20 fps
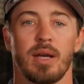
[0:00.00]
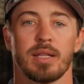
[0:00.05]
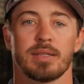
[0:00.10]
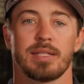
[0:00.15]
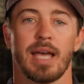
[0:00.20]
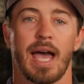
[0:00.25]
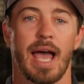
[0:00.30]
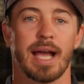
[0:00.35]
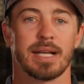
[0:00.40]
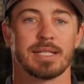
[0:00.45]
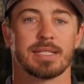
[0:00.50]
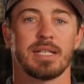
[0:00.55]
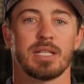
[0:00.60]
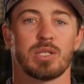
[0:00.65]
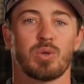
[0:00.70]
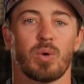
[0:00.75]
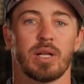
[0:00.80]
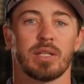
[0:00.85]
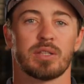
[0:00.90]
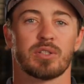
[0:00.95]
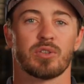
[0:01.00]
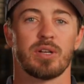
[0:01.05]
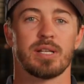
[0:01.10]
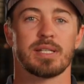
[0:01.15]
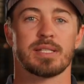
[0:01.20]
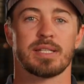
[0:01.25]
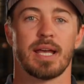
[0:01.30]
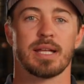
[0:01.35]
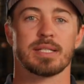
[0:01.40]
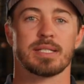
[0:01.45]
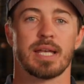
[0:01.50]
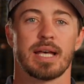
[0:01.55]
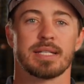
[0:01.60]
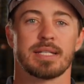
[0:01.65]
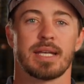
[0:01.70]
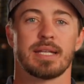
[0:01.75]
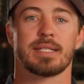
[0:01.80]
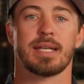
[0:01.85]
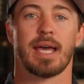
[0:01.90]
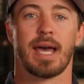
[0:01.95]
The XT23 stands as
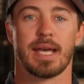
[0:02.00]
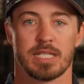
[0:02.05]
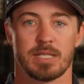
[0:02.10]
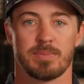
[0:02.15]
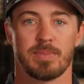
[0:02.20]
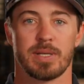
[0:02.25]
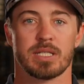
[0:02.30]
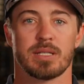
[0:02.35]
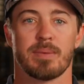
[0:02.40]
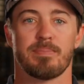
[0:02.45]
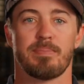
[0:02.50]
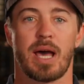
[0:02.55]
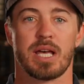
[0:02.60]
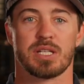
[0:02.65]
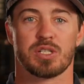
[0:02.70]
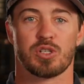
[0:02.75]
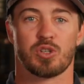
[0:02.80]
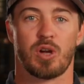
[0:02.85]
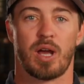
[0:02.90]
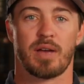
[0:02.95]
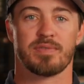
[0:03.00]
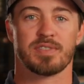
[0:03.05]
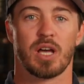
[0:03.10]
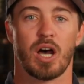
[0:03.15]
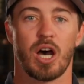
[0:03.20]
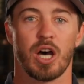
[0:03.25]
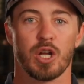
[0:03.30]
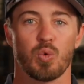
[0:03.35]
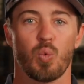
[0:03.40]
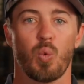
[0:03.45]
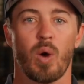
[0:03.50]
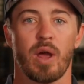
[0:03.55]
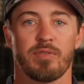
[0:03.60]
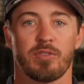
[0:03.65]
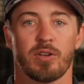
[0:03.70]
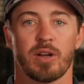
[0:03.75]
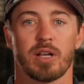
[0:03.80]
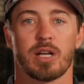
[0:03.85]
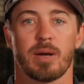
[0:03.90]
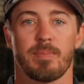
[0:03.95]
a testament to MasterCraft's
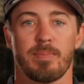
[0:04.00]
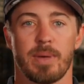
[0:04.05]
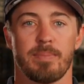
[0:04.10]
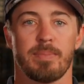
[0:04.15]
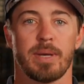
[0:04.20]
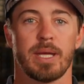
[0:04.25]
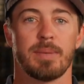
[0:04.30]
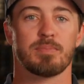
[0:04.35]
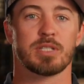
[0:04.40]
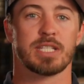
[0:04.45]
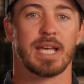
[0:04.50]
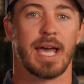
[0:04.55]
unwavering commitment